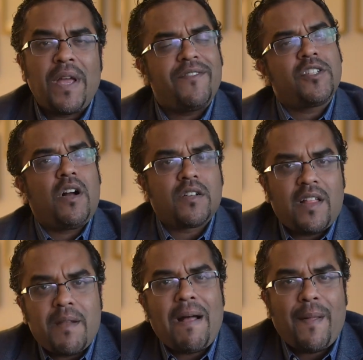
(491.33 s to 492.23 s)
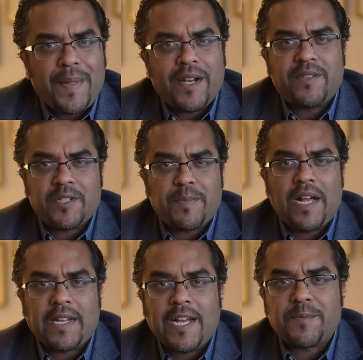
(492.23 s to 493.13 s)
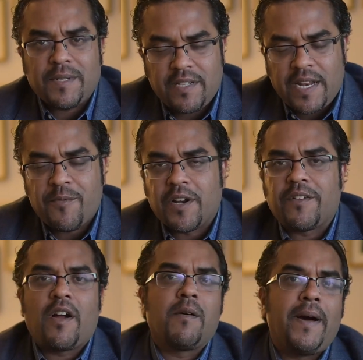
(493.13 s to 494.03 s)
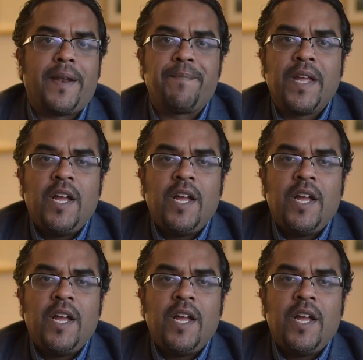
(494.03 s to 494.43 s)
We haven't talked a lot about that on this podcast, but today we're going to talk about it.